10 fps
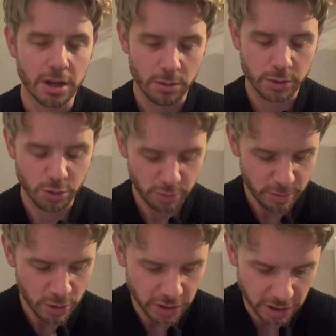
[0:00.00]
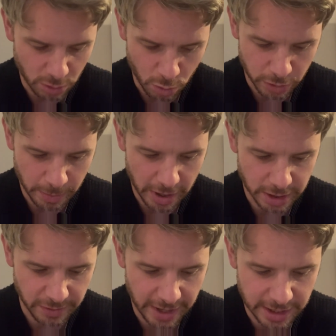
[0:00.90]
which will be music to all
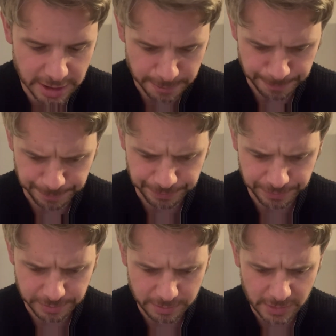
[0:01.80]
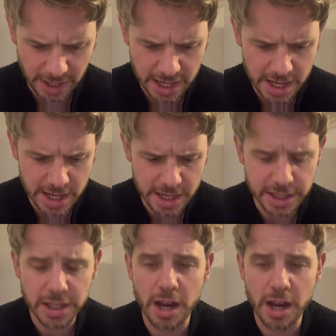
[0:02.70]
Spurs fans' ears.